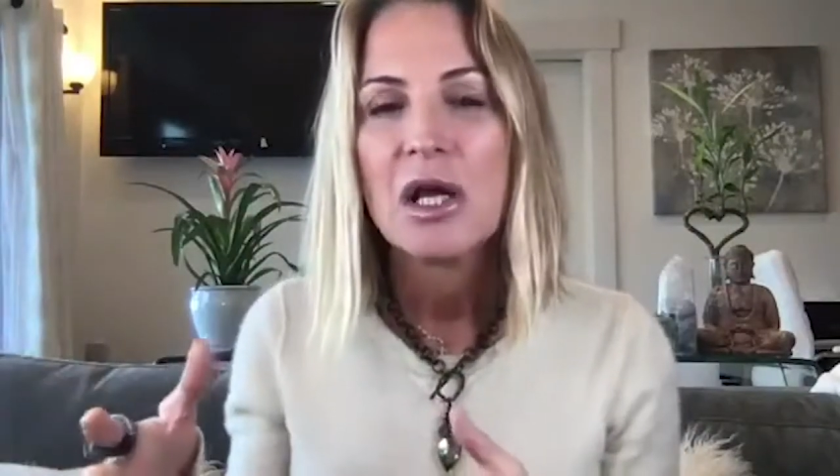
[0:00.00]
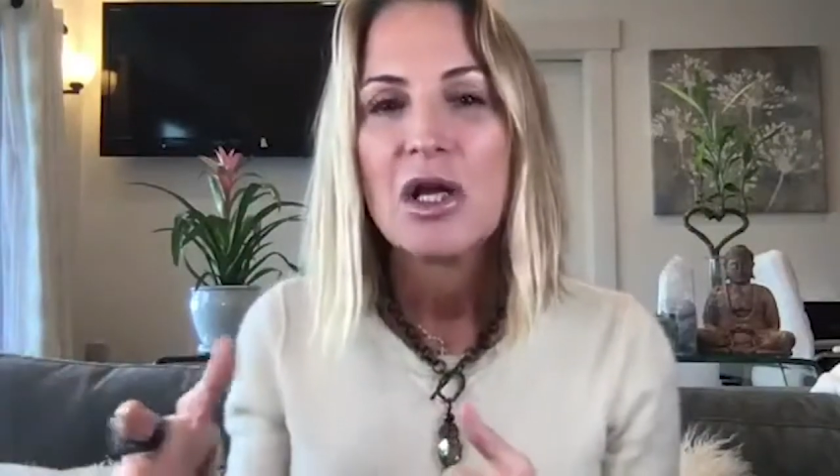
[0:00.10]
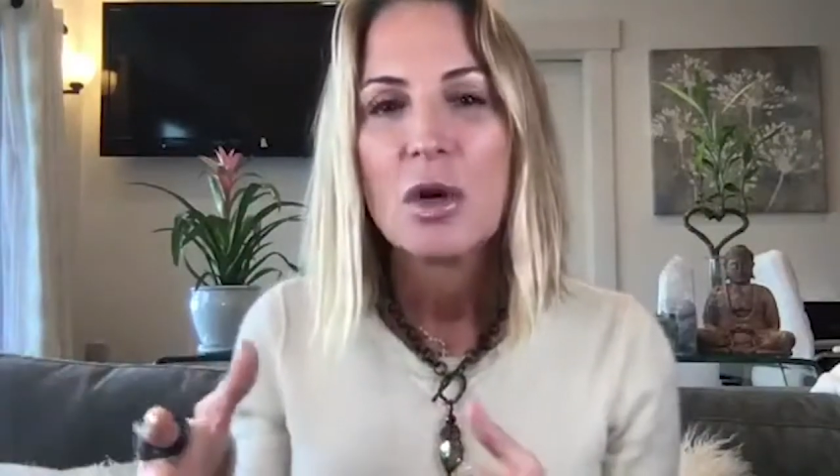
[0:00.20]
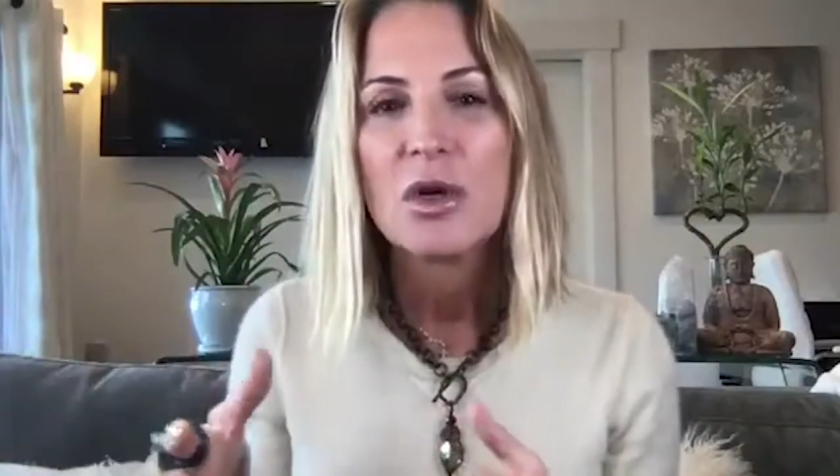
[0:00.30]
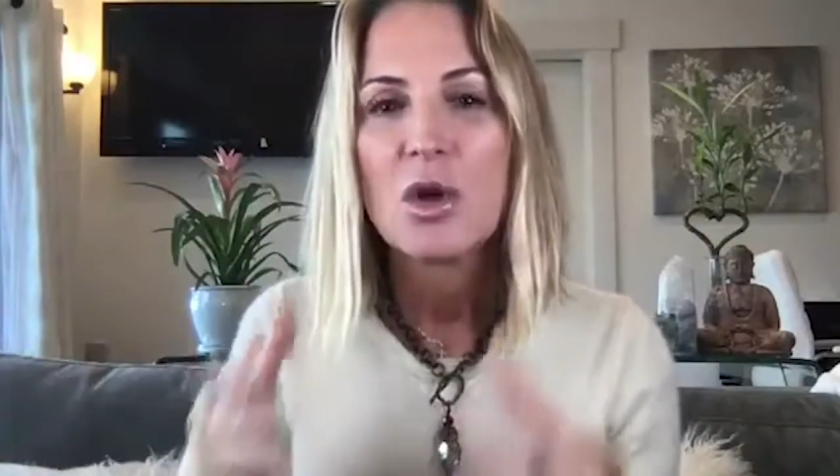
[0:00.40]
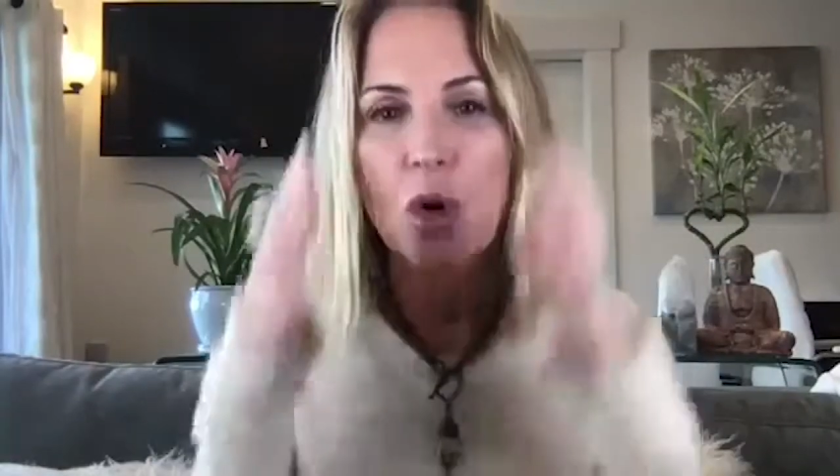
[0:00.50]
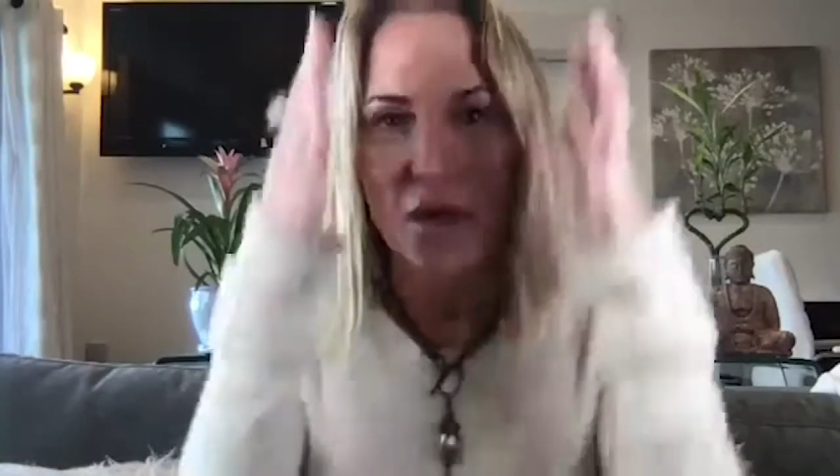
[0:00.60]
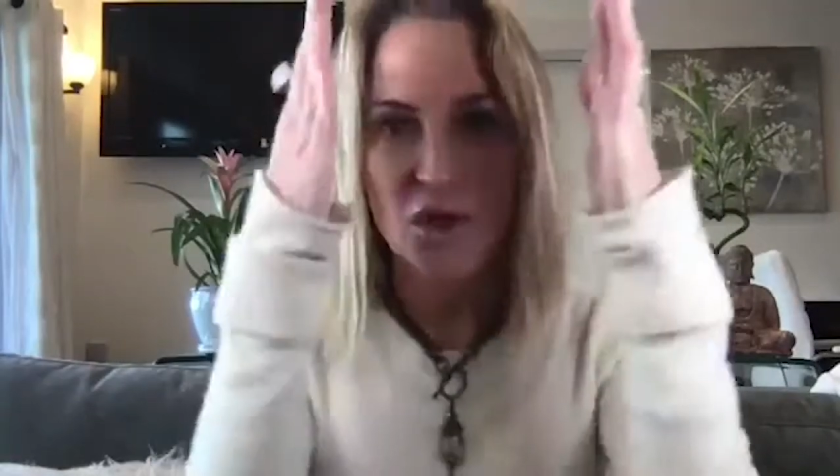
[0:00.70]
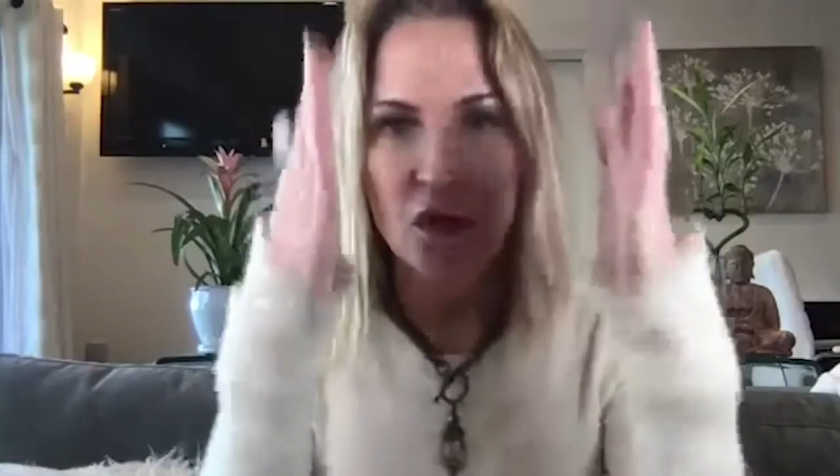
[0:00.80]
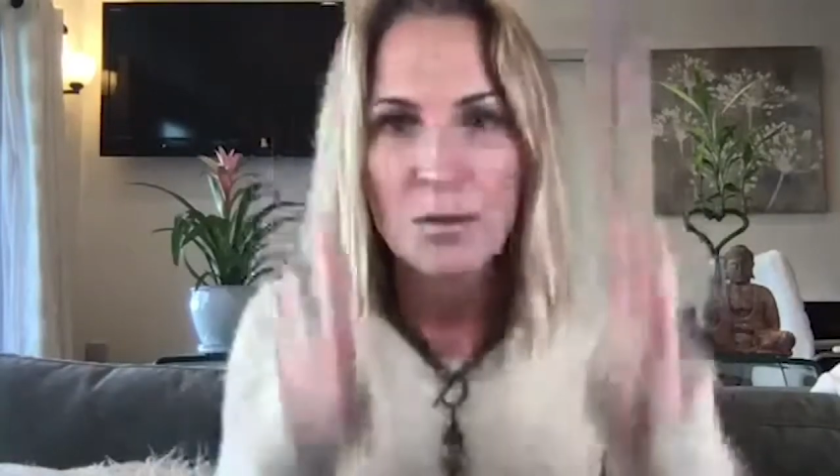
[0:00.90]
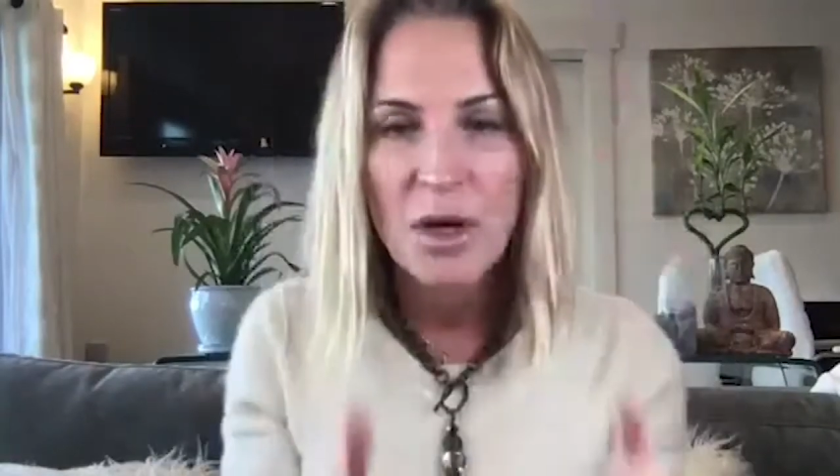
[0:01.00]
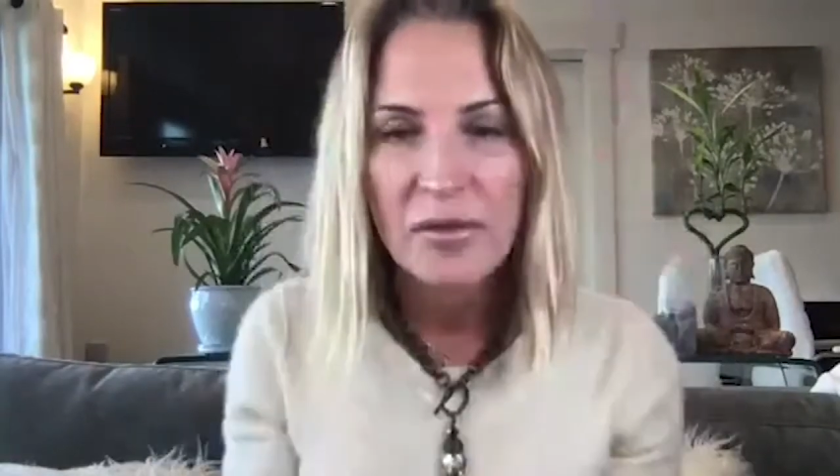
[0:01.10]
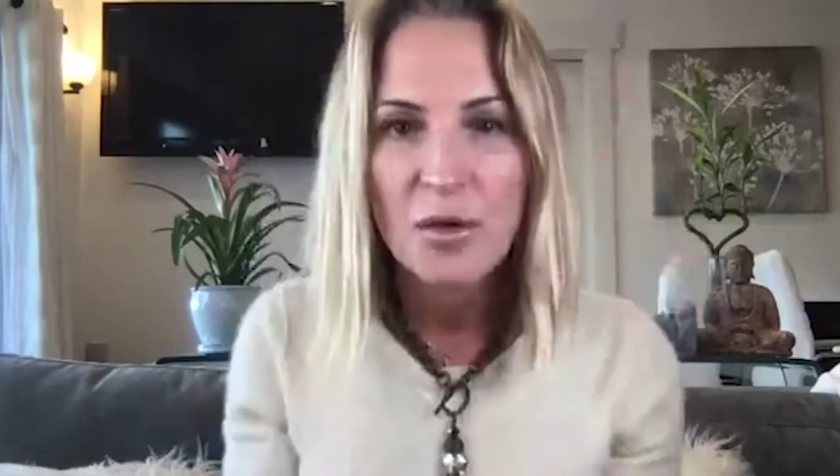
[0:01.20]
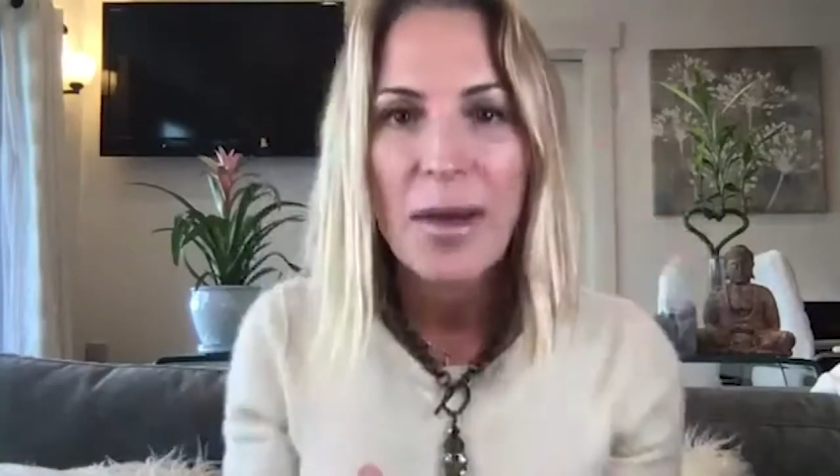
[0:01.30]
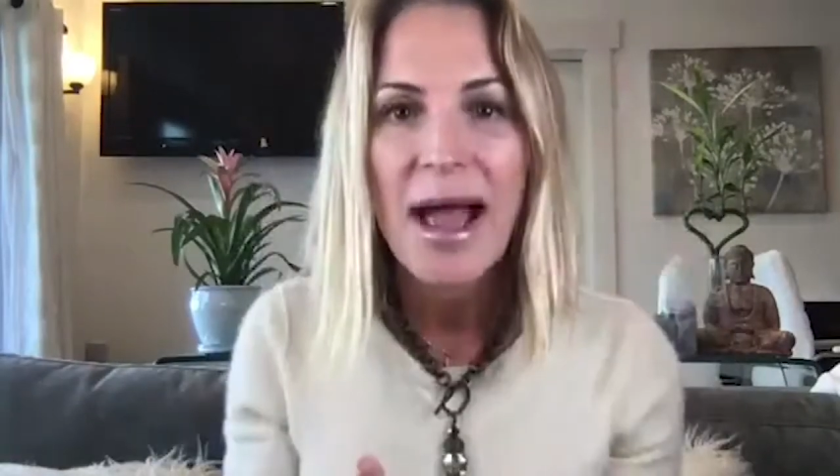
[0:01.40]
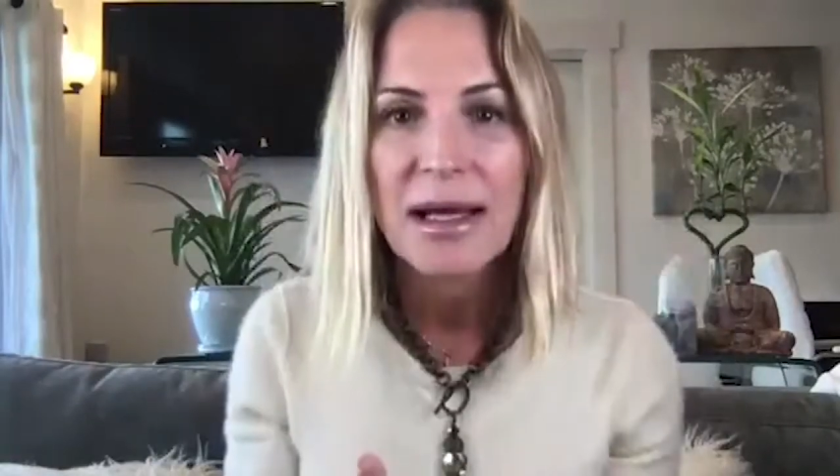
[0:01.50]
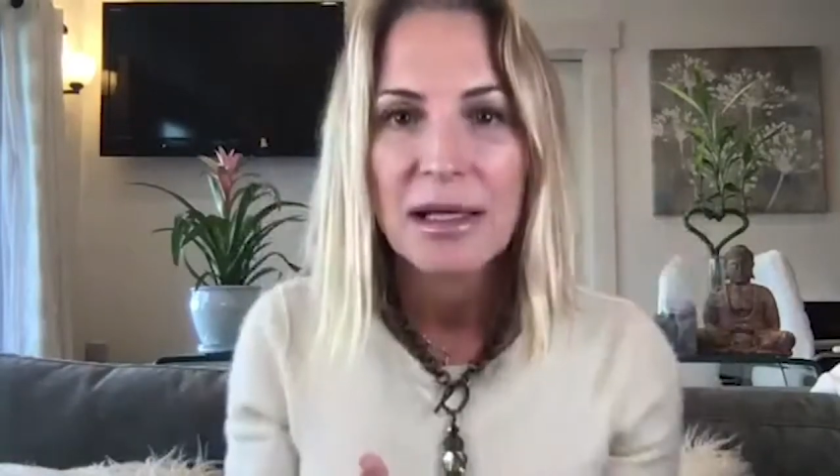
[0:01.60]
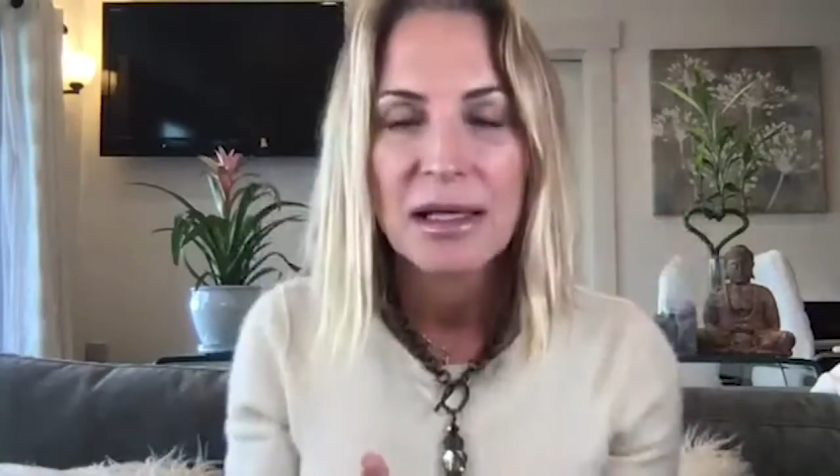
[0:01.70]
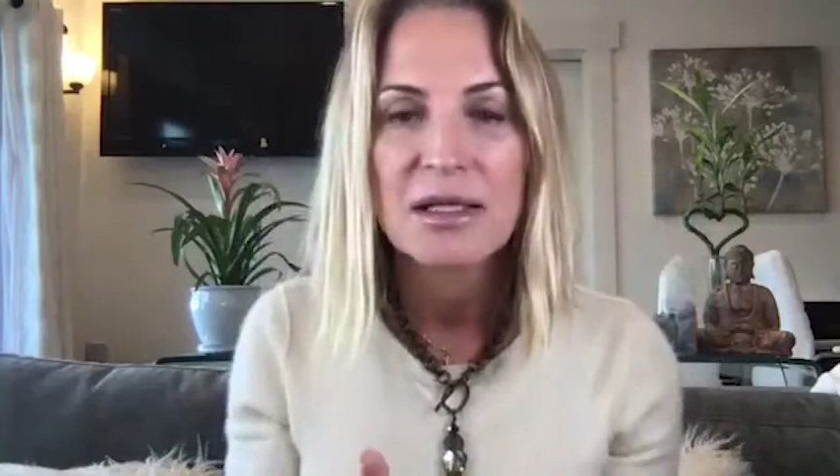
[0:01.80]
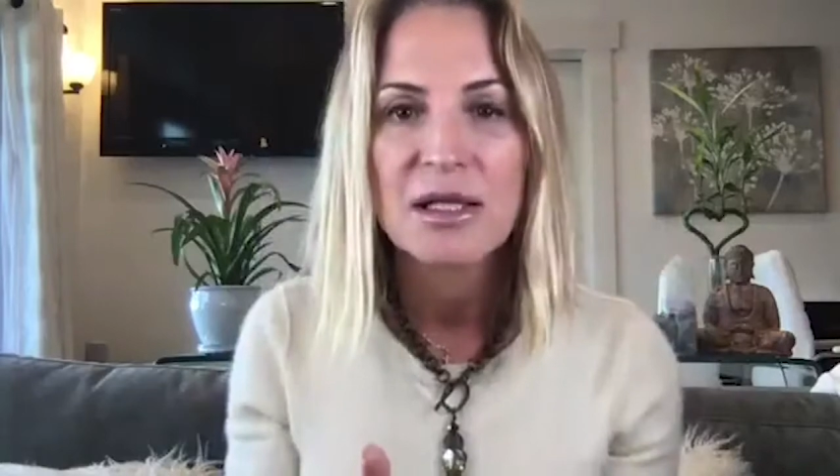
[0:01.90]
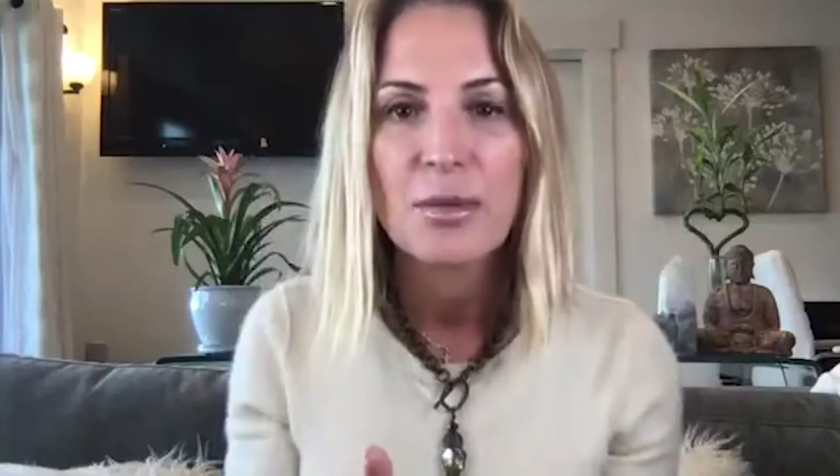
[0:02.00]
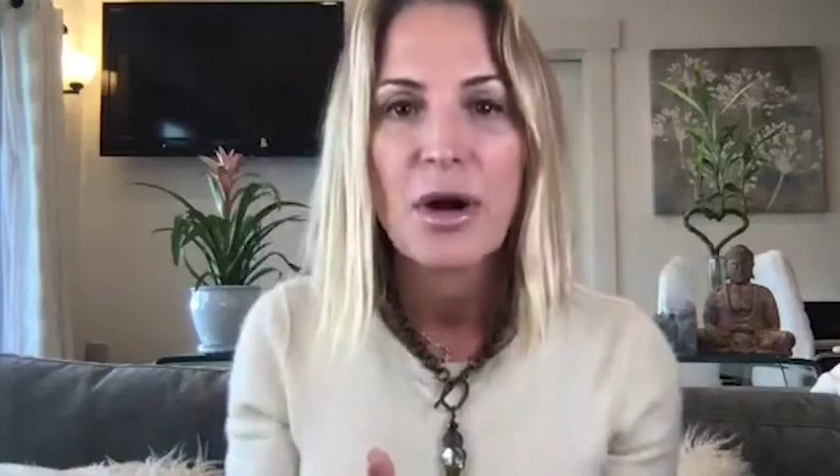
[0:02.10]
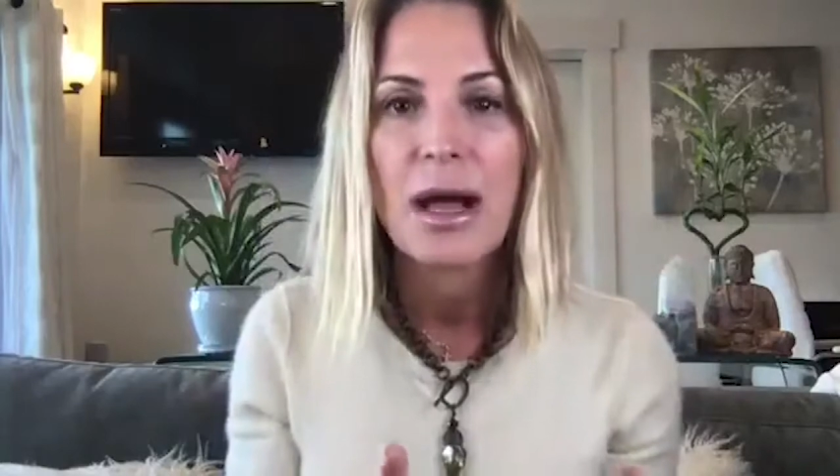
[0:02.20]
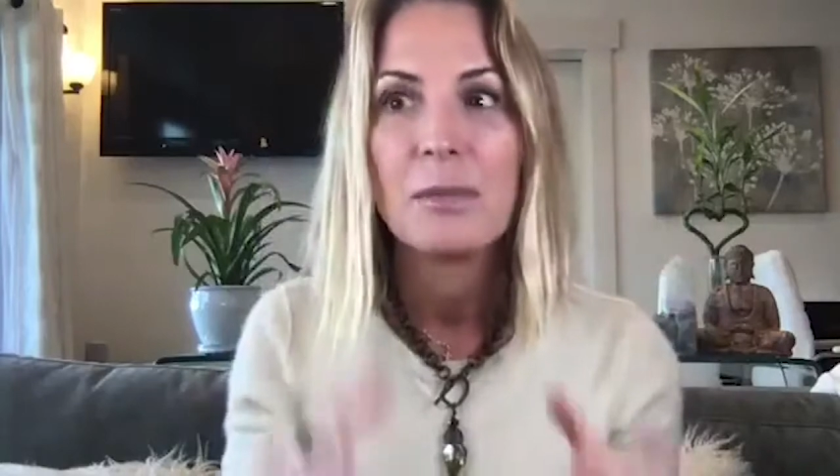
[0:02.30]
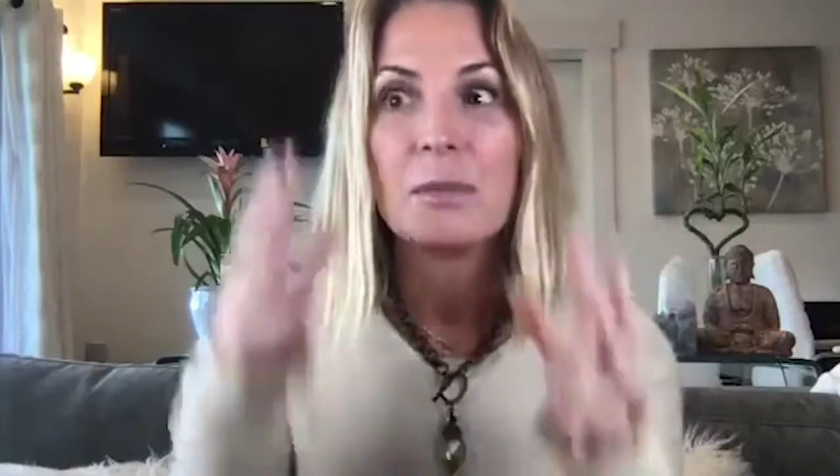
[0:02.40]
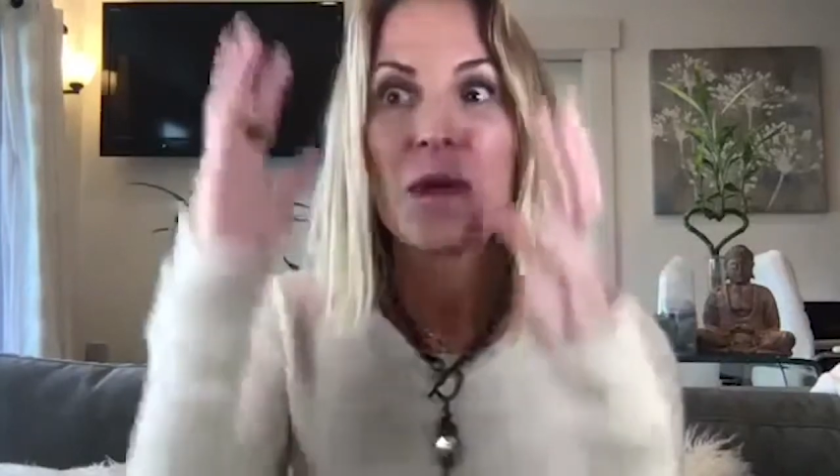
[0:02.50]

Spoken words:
When you go on a trip, you have your packing list to prep,